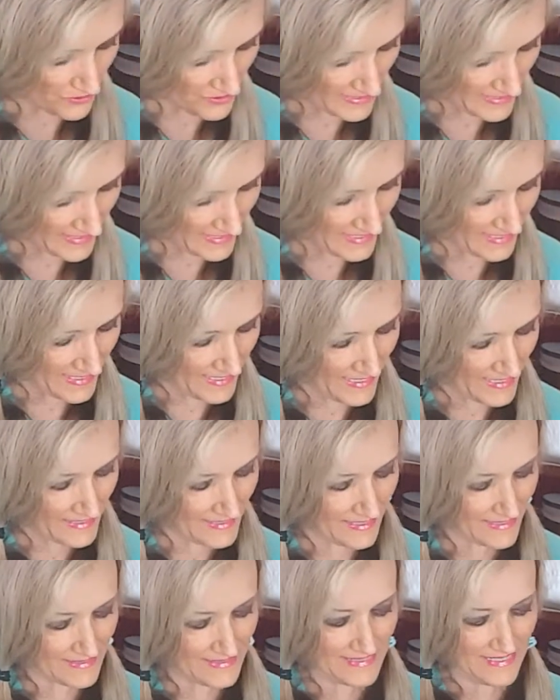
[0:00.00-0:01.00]
put in
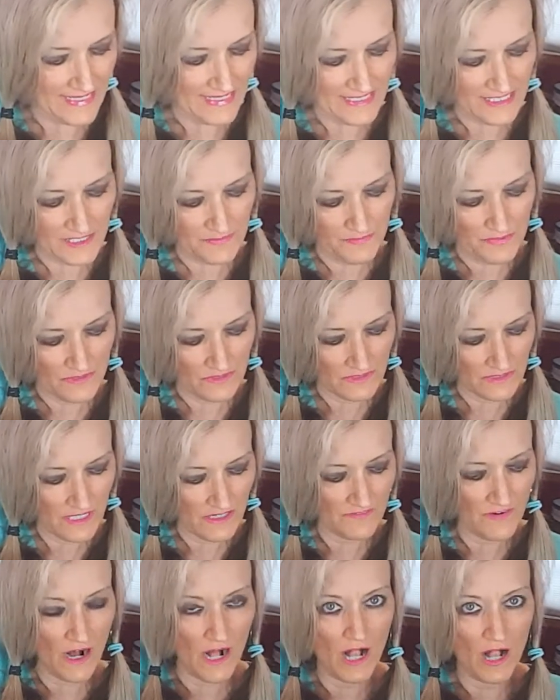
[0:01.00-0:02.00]
a teaspoon
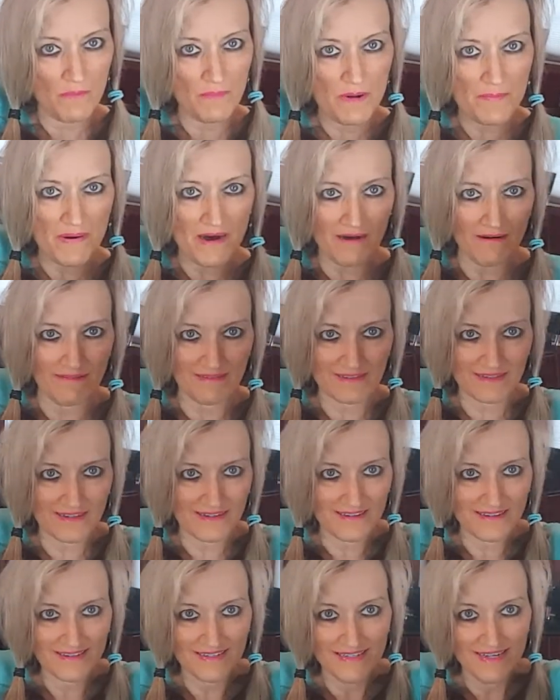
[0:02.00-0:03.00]
of almond
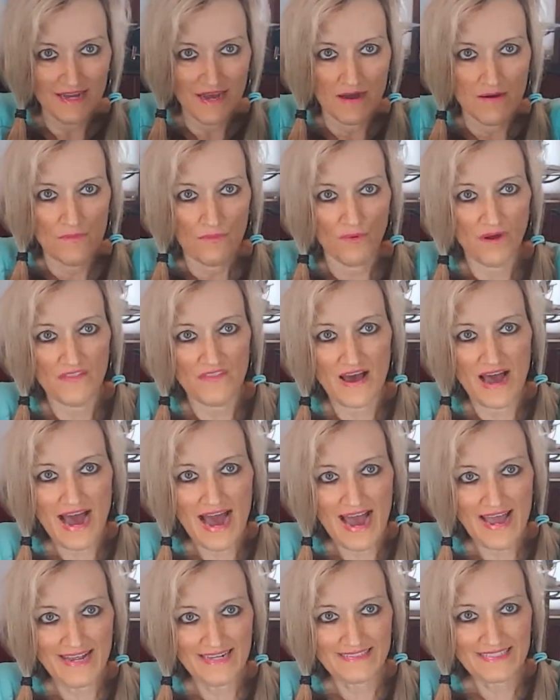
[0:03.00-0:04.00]
powder, one of the
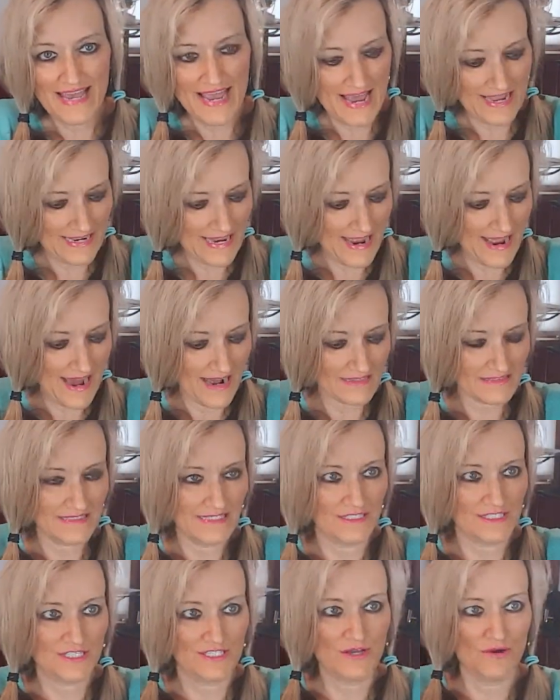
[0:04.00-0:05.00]
highest
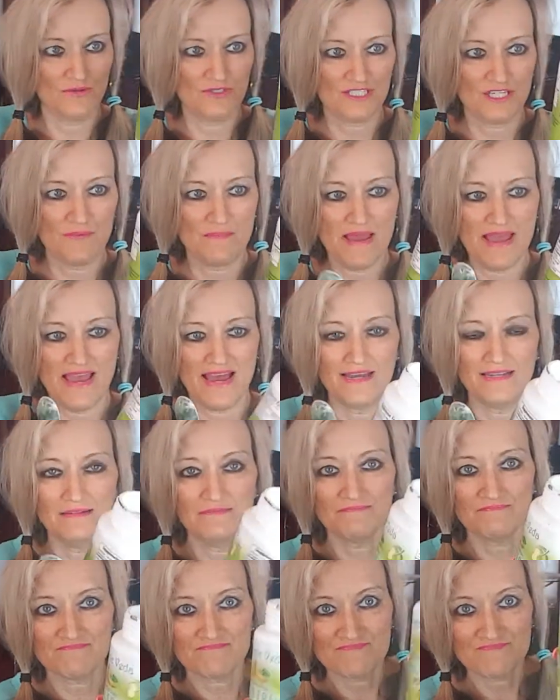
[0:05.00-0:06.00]
antioxidants known to
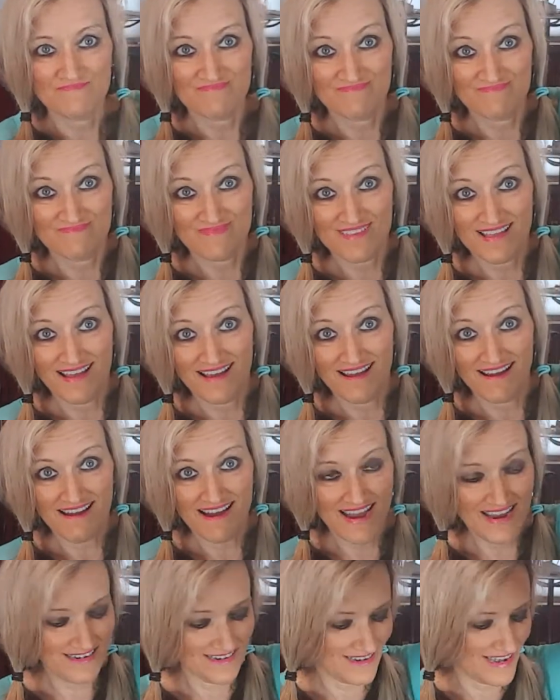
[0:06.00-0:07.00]
man. All
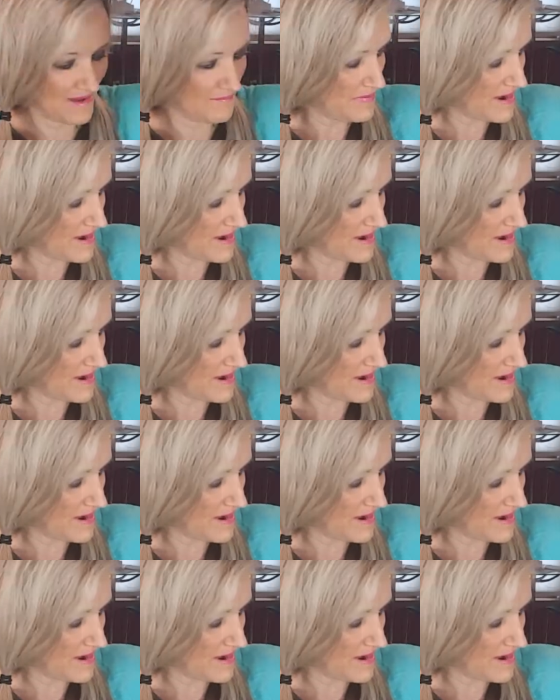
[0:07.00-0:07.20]
right, I